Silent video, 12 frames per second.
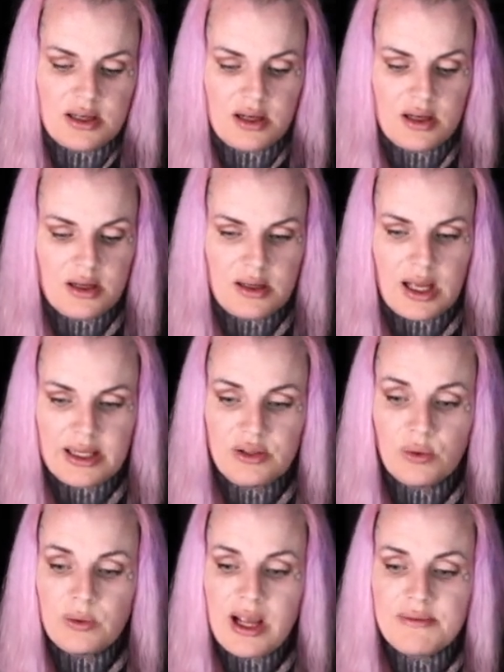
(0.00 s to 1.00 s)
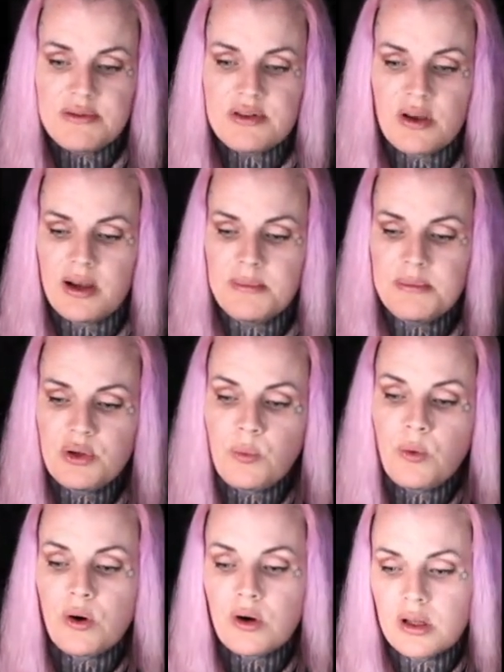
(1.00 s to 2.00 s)
I don't have time to
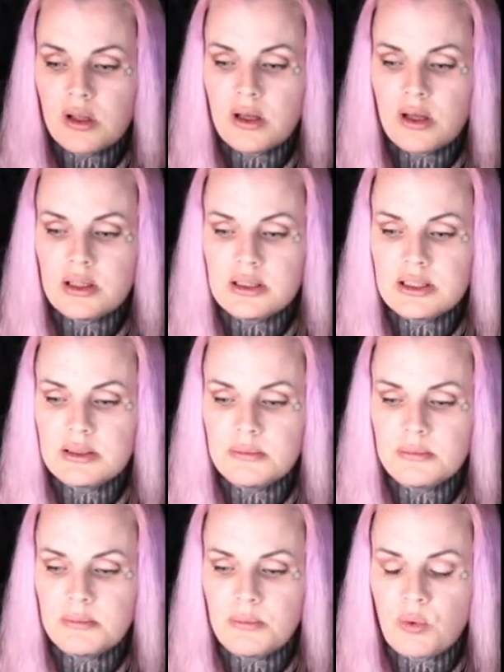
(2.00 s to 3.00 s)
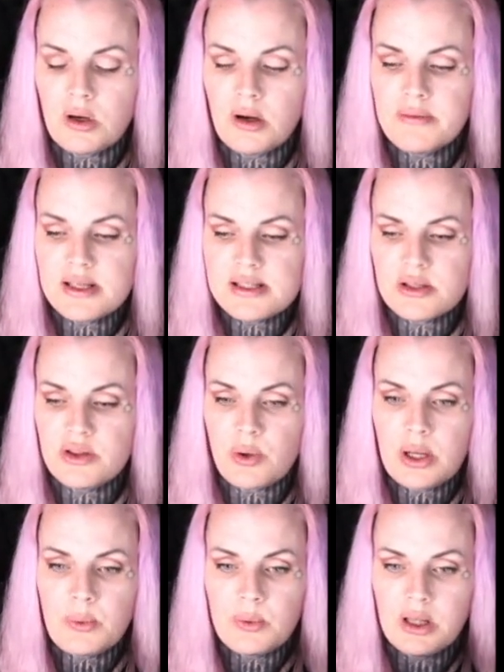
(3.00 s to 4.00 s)
work a little more on this, though
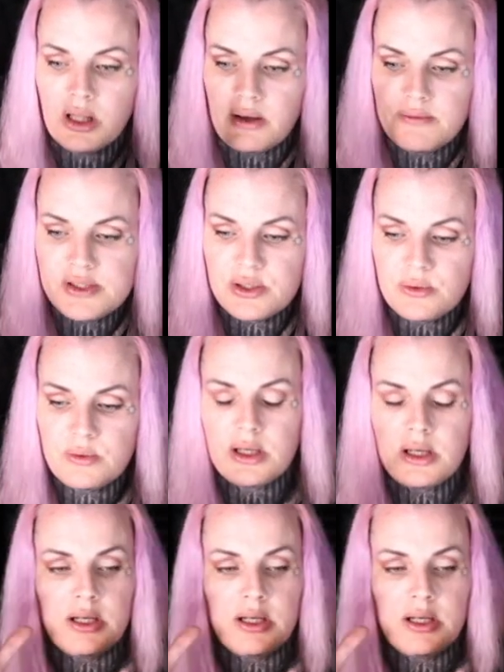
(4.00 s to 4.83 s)
I would love to.